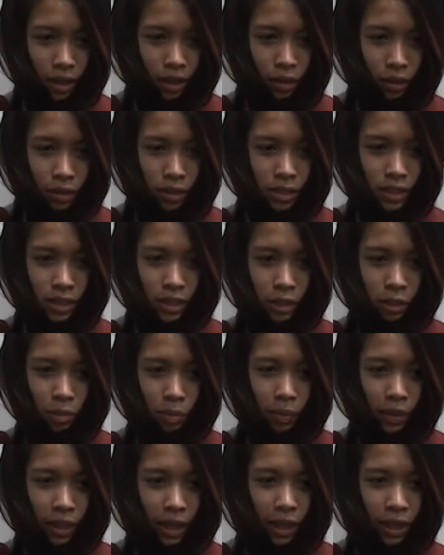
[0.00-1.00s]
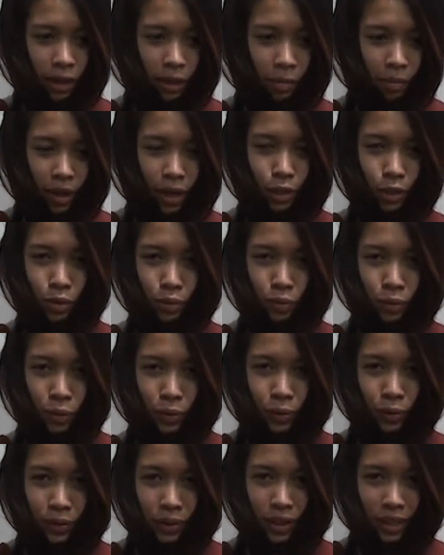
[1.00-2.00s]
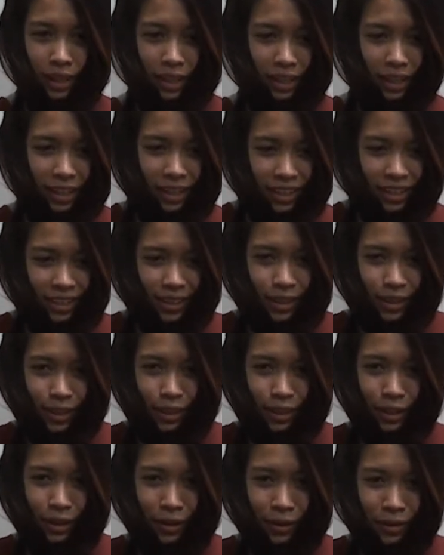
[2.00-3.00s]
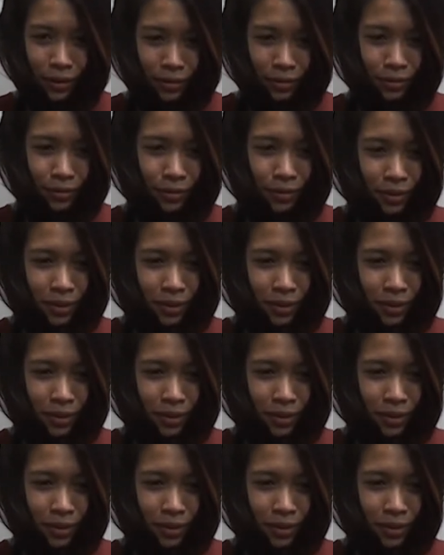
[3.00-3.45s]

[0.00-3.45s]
looks still play a major role in the